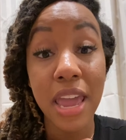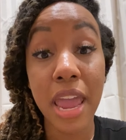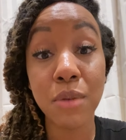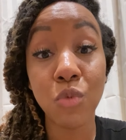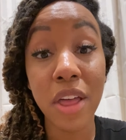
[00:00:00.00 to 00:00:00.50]

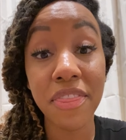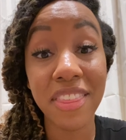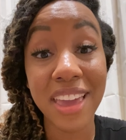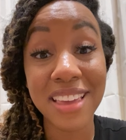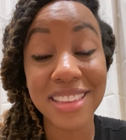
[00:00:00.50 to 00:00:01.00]
And one
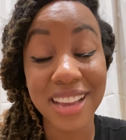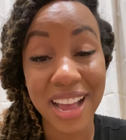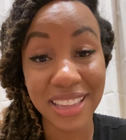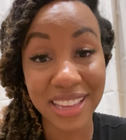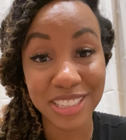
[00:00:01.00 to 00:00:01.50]
thing that
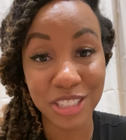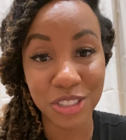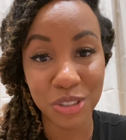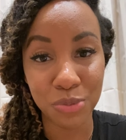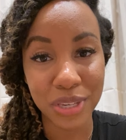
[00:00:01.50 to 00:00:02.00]
I like to
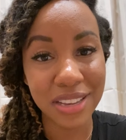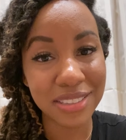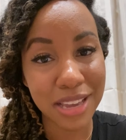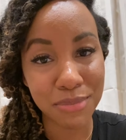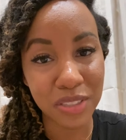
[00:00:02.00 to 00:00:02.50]
do,
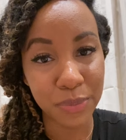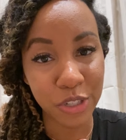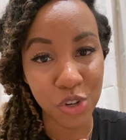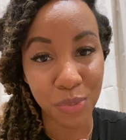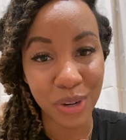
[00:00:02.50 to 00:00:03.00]
because I'm a
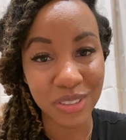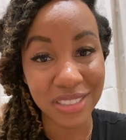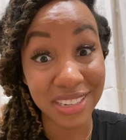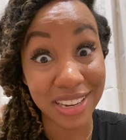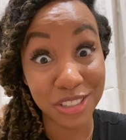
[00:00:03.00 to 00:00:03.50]
spiritual
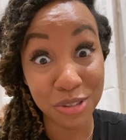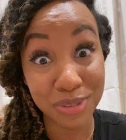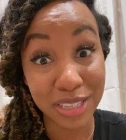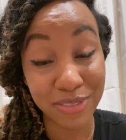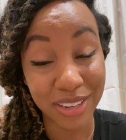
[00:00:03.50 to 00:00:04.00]
person and I do
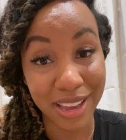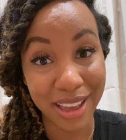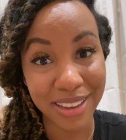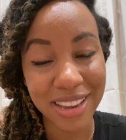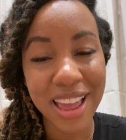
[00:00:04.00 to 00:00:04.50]
believe in
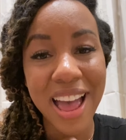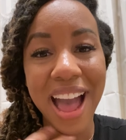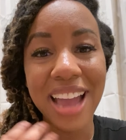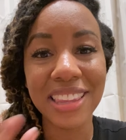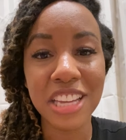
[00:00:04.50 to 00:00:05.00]
God,
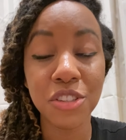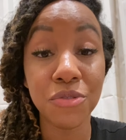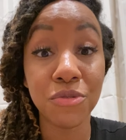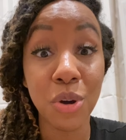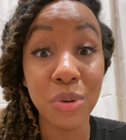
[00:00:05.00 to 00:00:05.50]
I like to
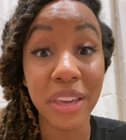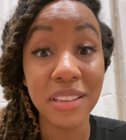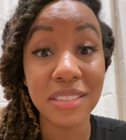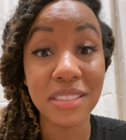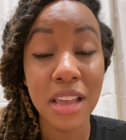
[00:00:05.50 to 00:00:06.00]

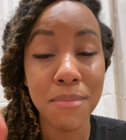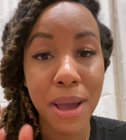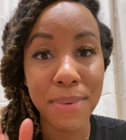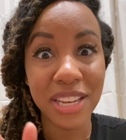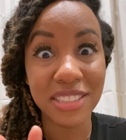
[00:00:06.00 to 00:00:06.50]
focus
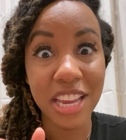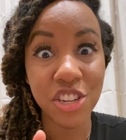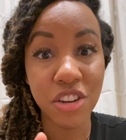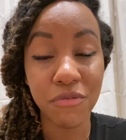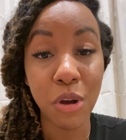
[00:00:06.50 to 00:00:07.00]
my
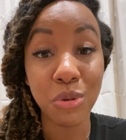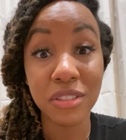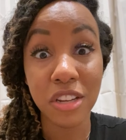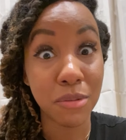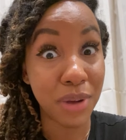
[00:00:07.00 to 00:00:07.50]
meditation
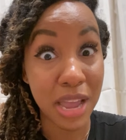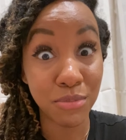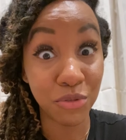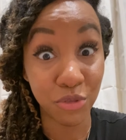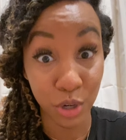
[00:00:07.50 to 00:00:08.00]
on a
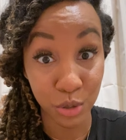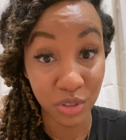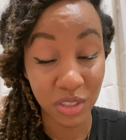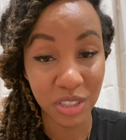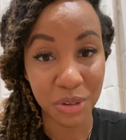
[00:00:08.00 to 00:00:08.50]
Bible
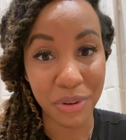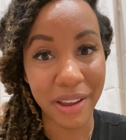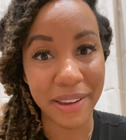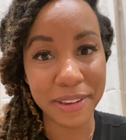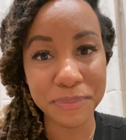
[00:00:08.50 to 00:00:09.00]
verse,
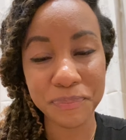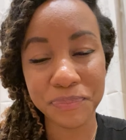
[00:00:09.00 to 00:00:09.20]
okay?